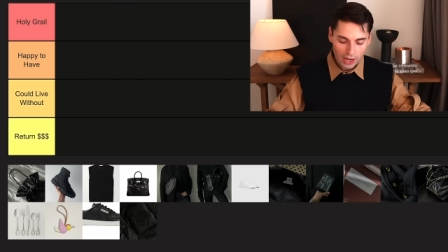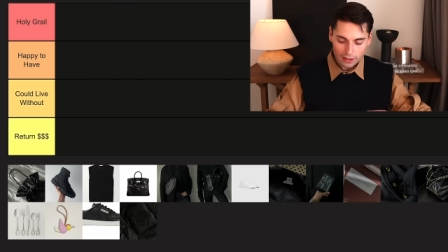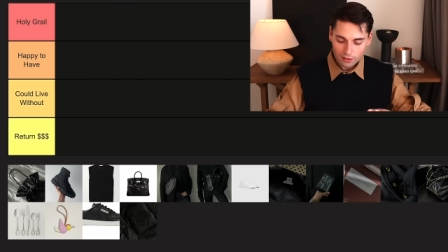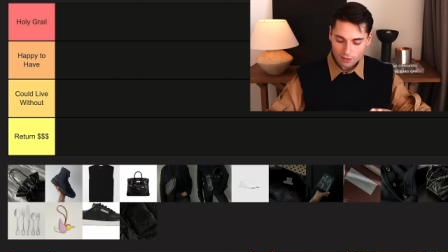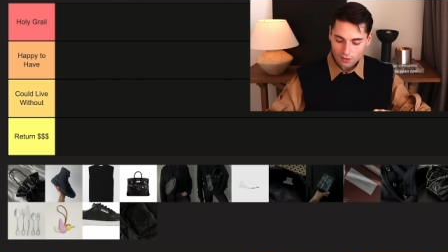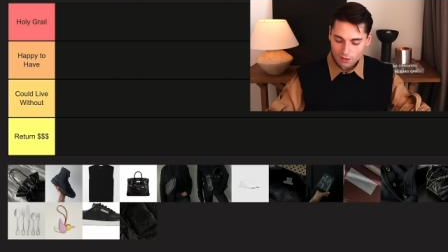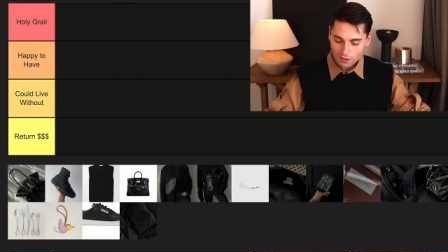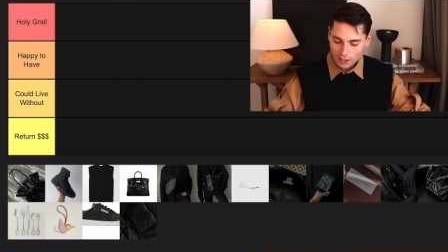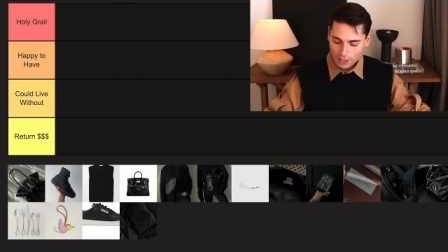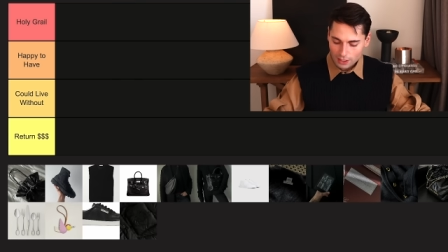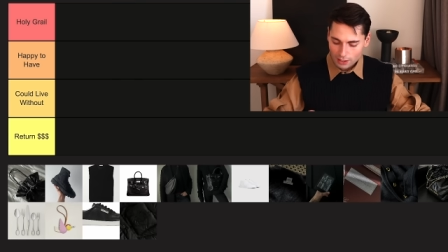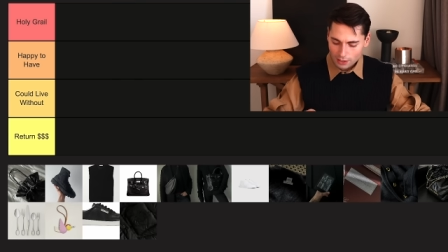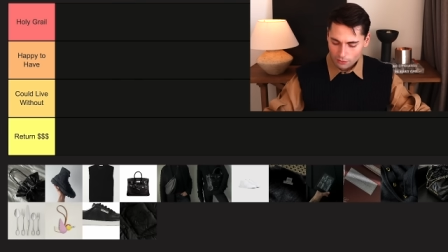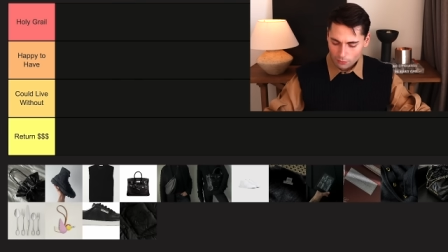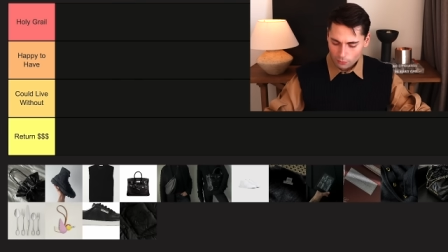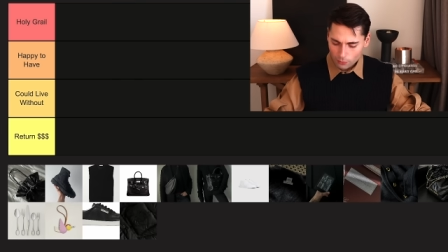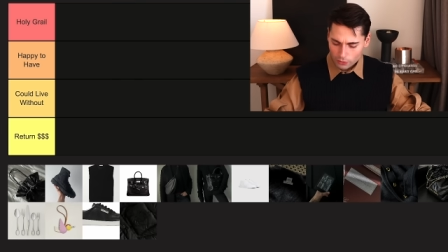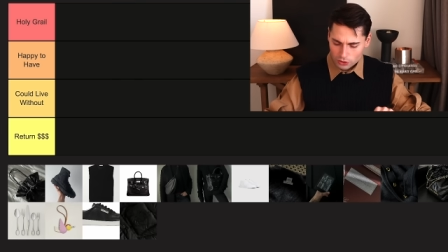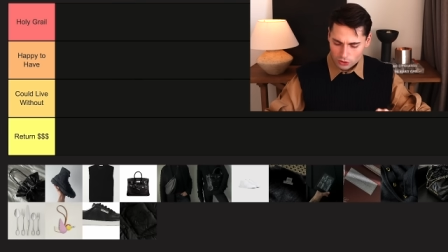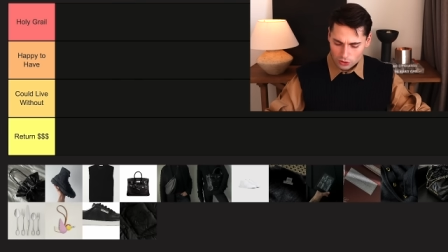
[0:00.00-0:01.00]
I think
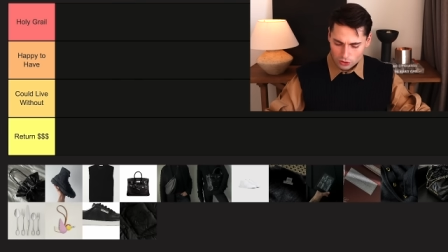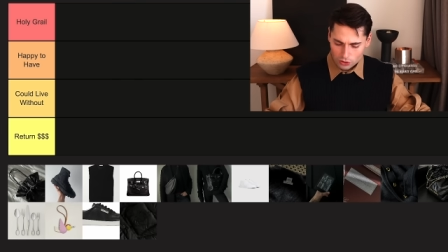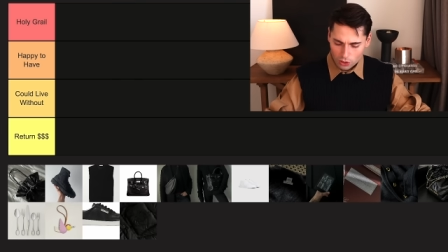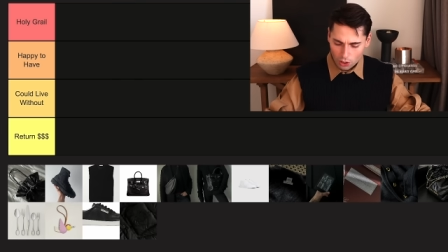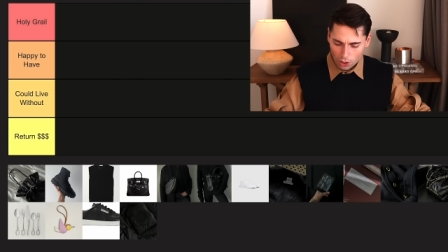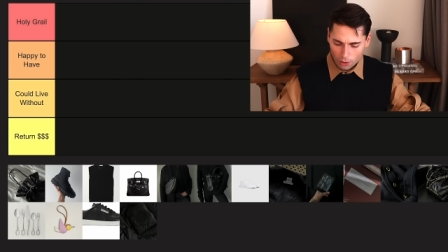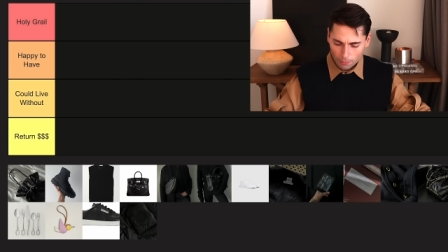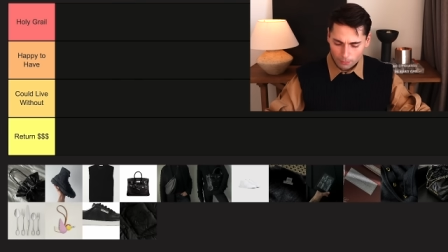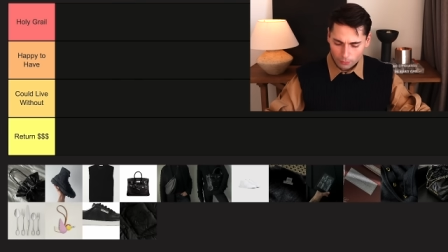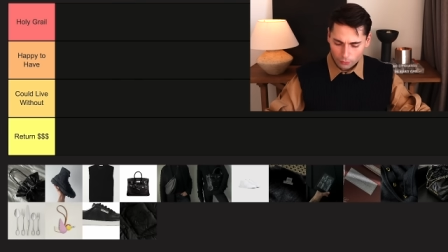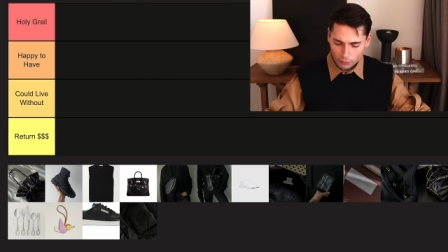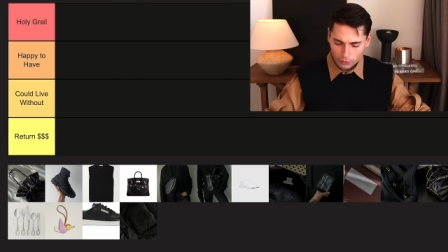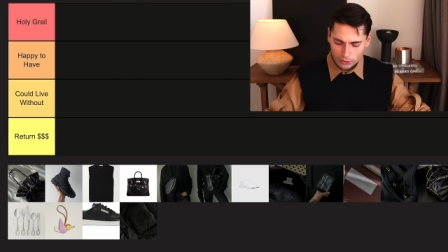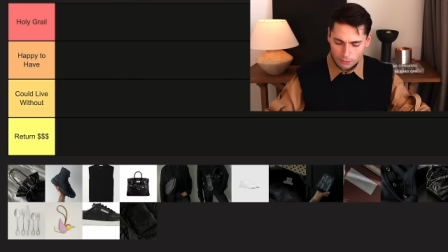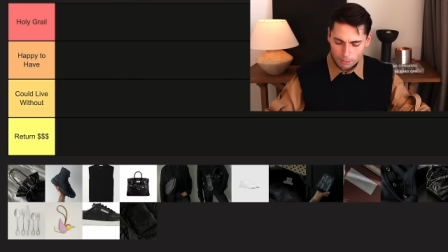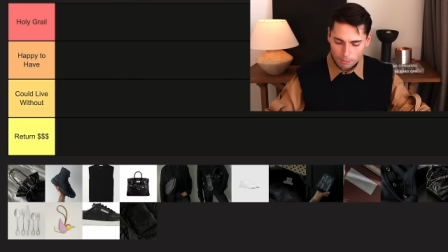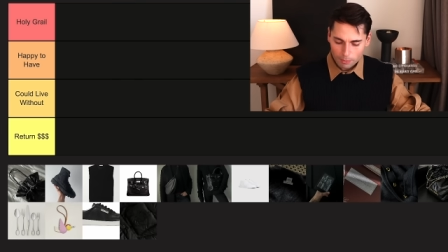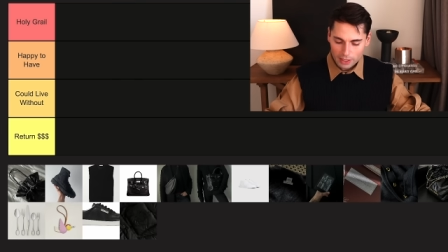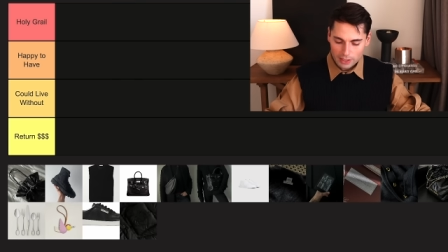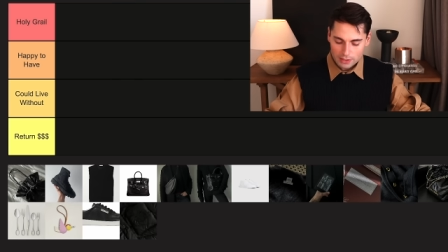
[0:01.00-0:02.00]
it was just
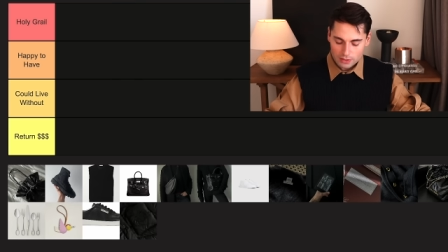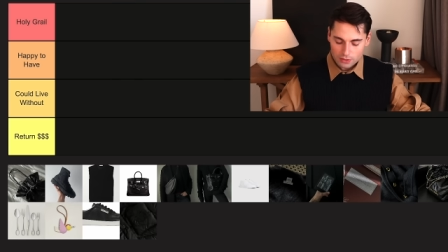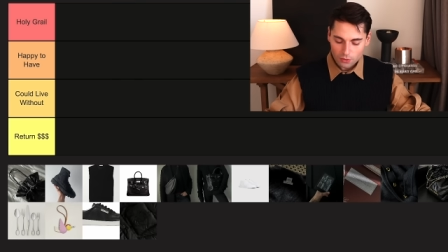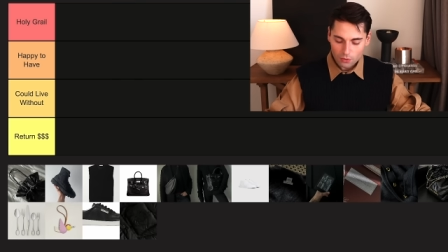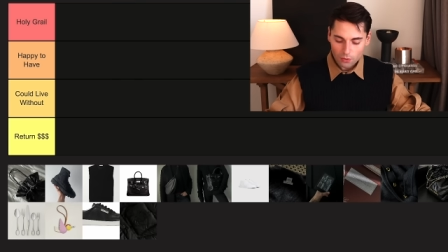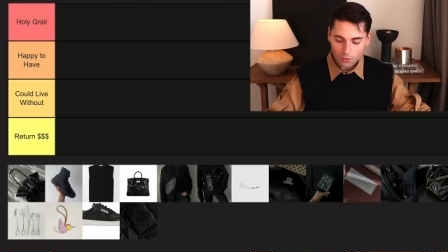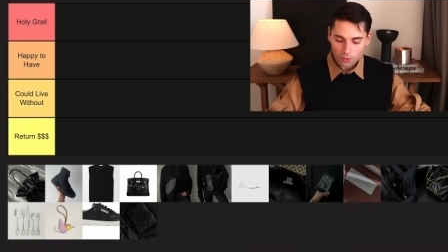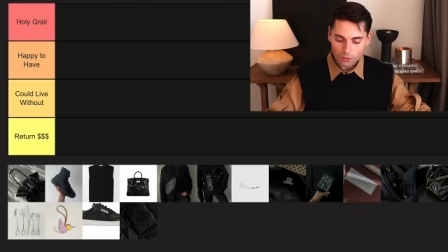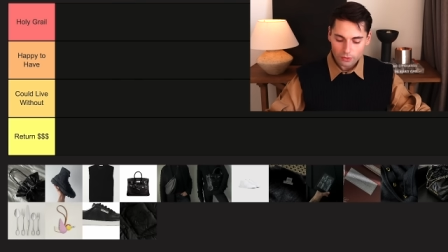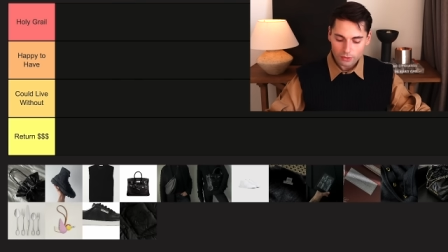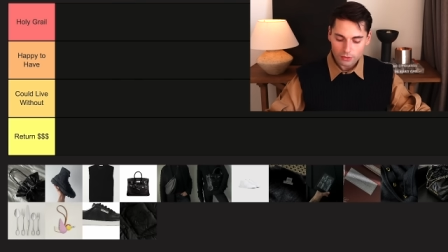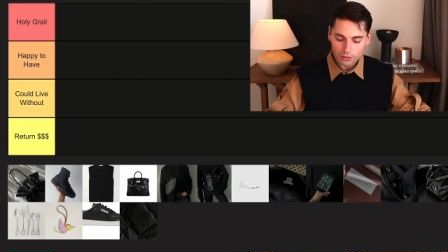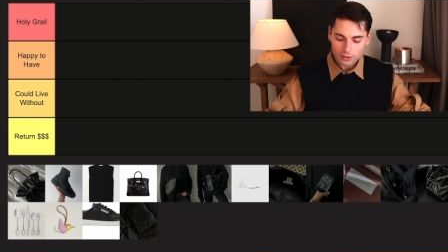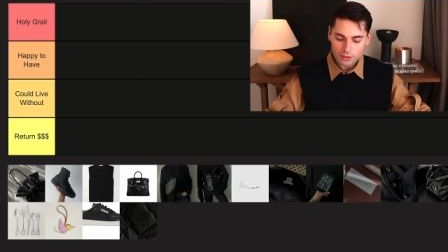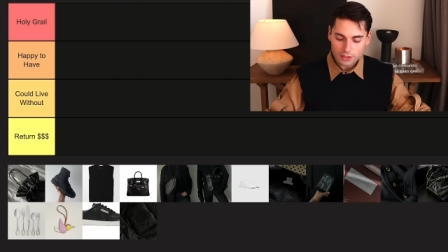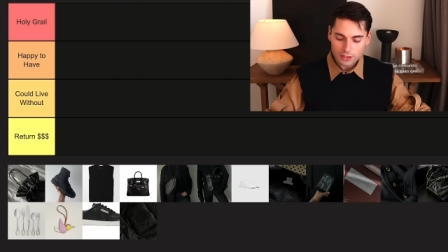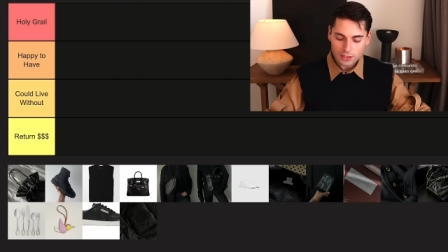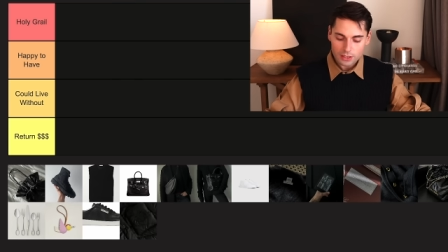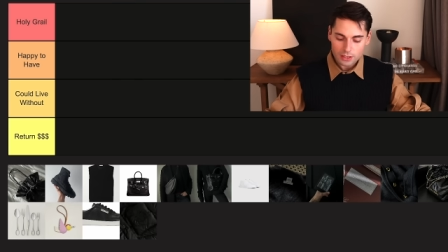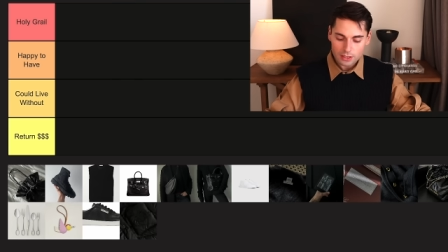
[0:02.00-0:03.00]
uploaded based on
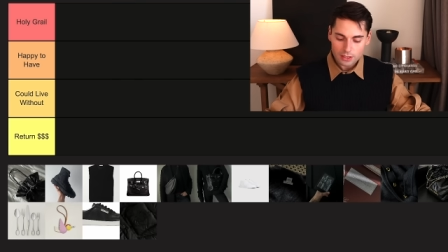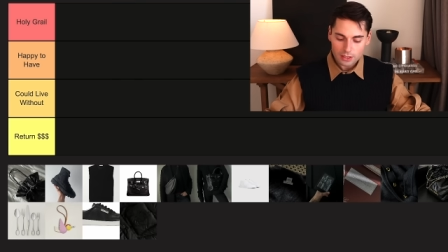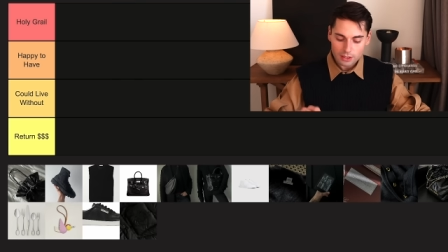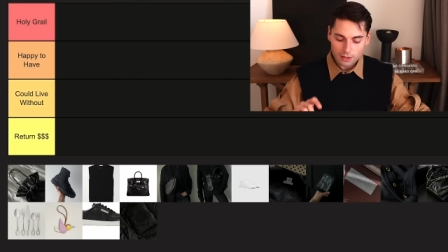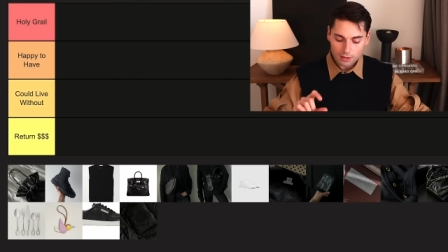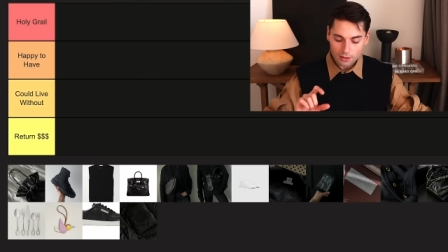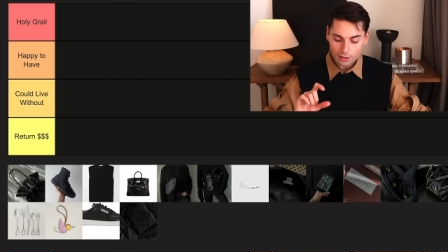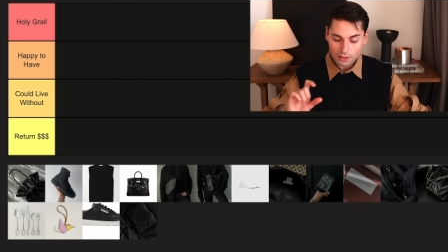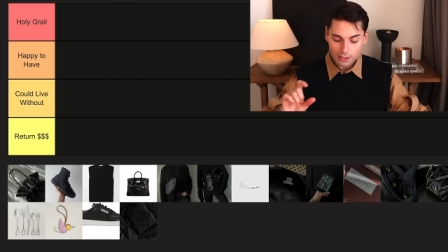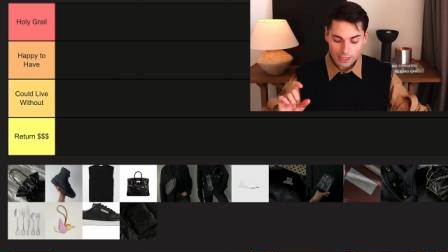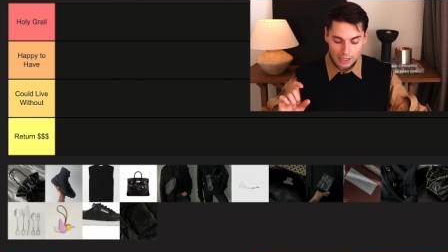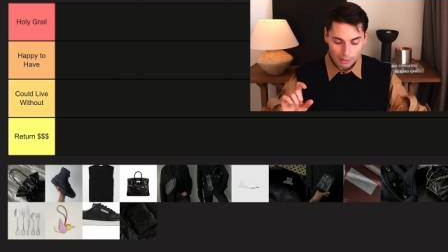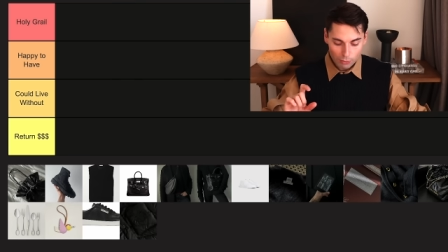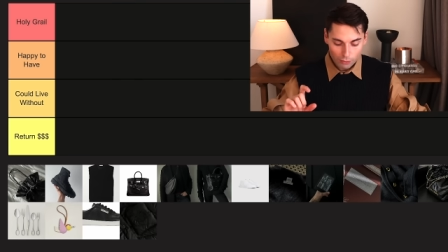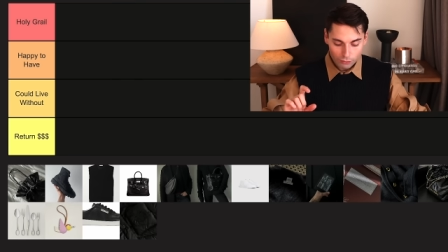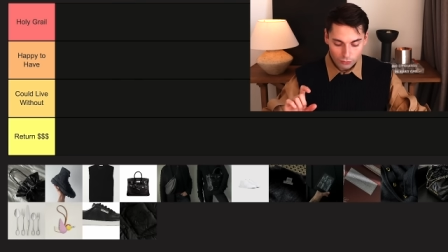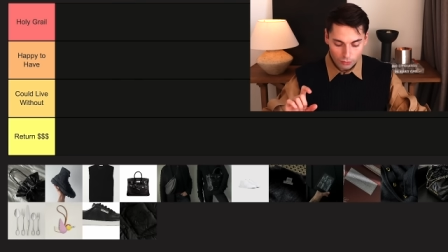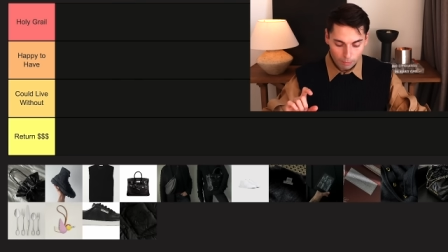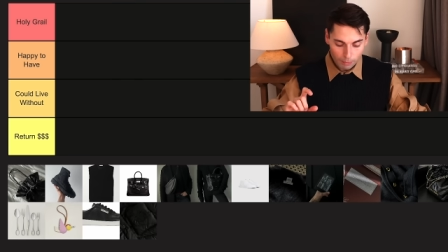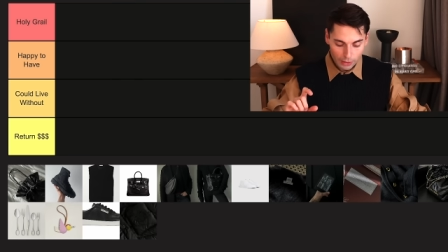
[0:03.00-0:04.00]
the name
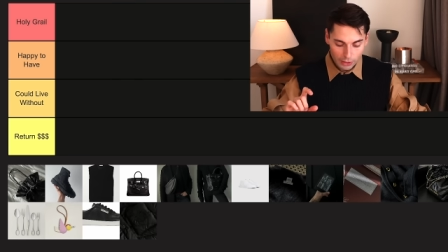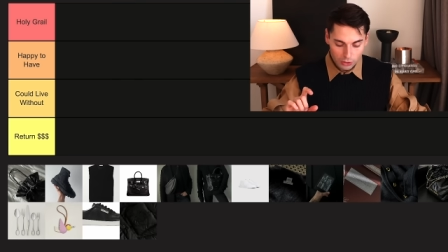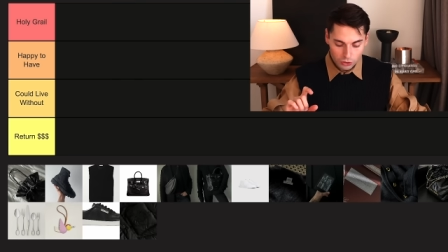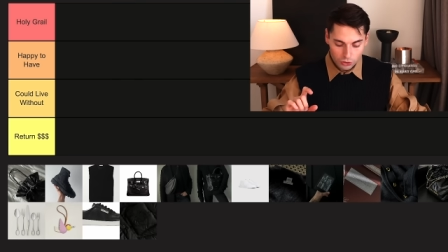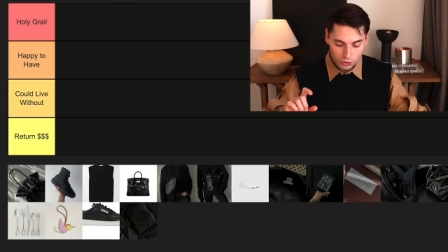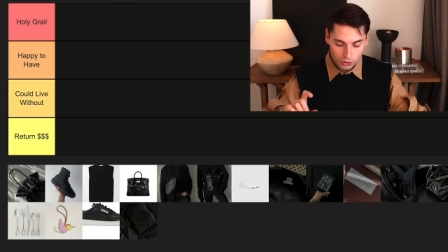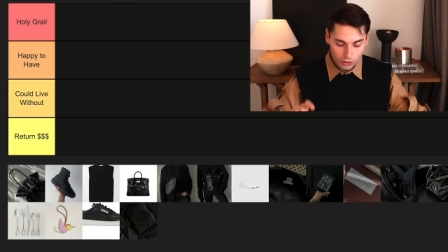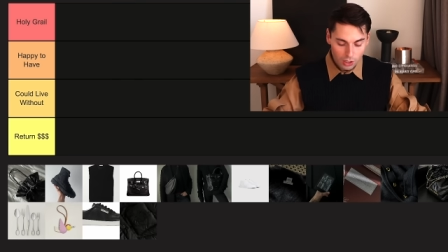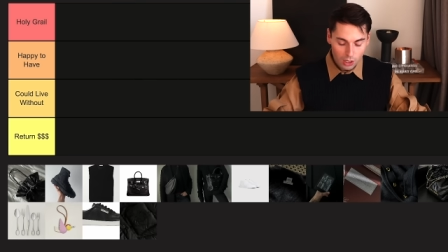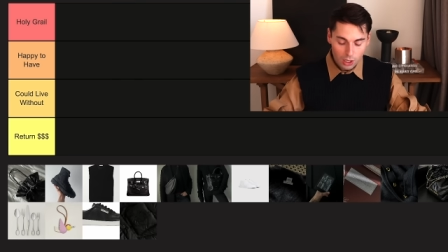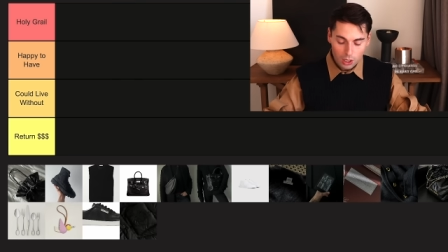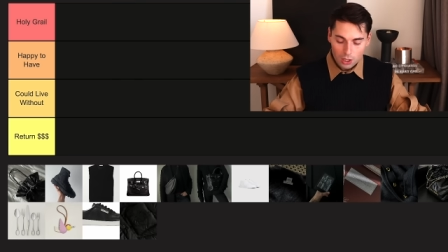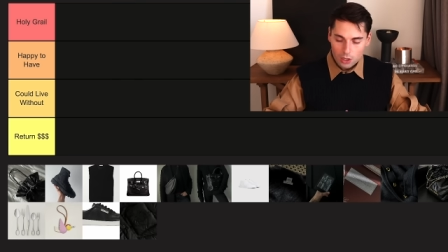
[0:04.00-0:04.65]
of the picture.